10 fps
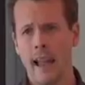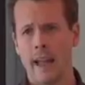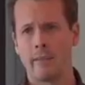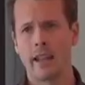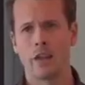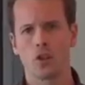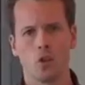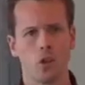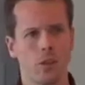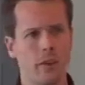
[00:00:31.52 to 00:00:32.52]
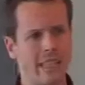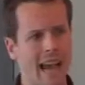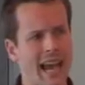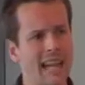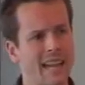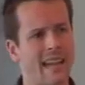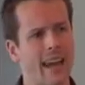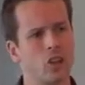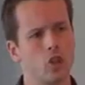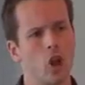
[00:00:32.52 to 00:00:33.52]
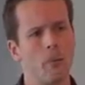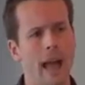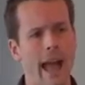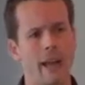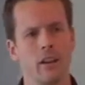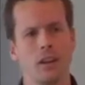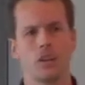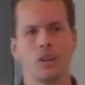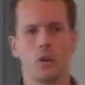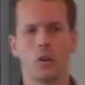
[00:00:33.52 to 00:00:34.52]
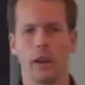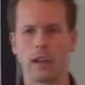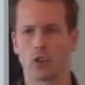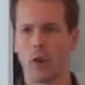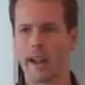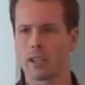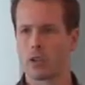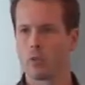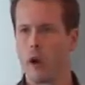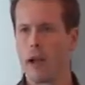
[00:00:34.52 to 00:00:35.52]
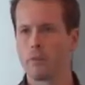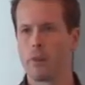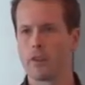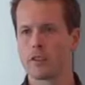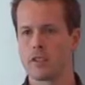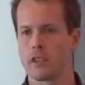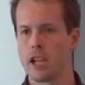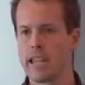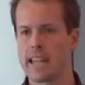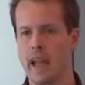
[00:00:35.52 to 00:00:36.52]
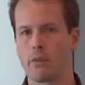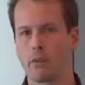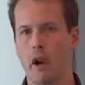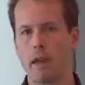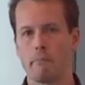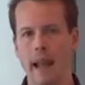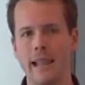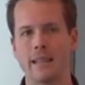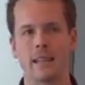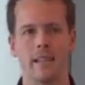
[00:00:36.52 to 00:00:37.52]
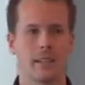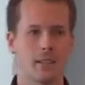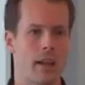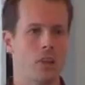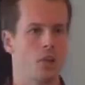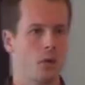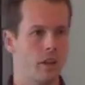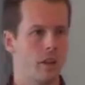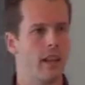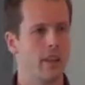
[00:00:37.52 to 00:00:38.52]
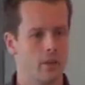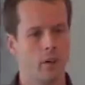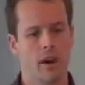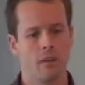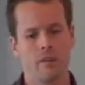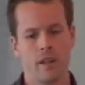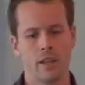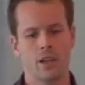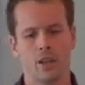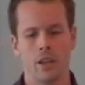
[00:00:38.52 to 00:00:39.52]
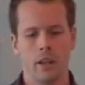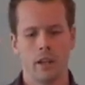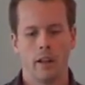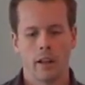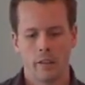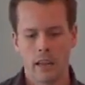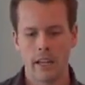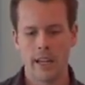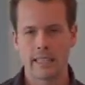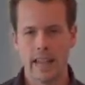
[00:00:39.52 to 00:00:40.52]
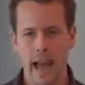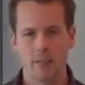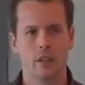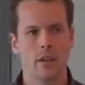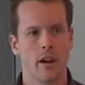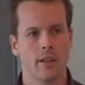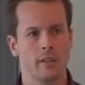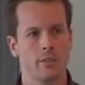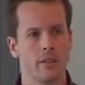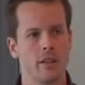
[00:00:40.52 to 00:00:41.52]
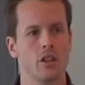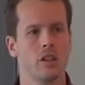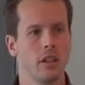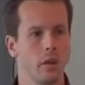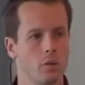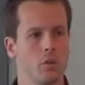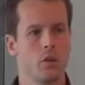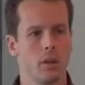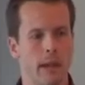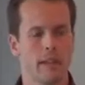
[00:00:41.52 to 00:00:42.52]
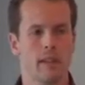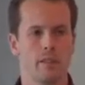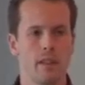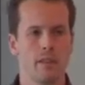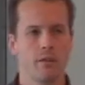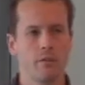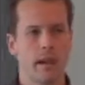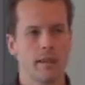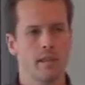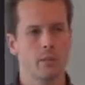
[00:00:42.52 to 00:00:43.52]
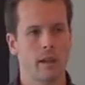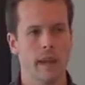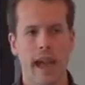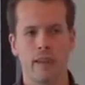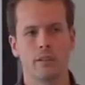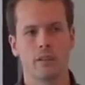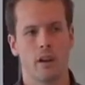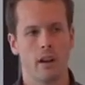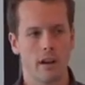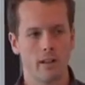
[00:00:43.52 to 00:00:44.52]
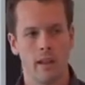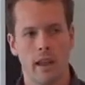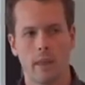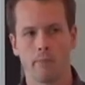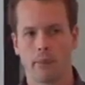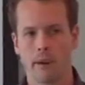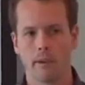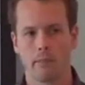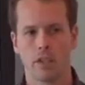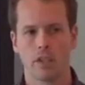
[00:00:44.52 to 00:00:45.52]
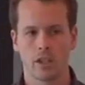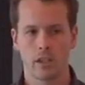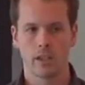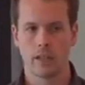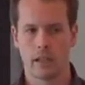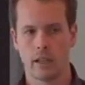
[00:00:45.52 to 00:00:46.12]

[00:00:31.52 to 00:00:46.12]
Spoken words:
and making sure that we tailor that job ad to attract the right person. You need to have the right bait to make sure that you get the right fish. Then you need to advertise the position, and we'll talk about some of the different places we advertise. And Brent mentioned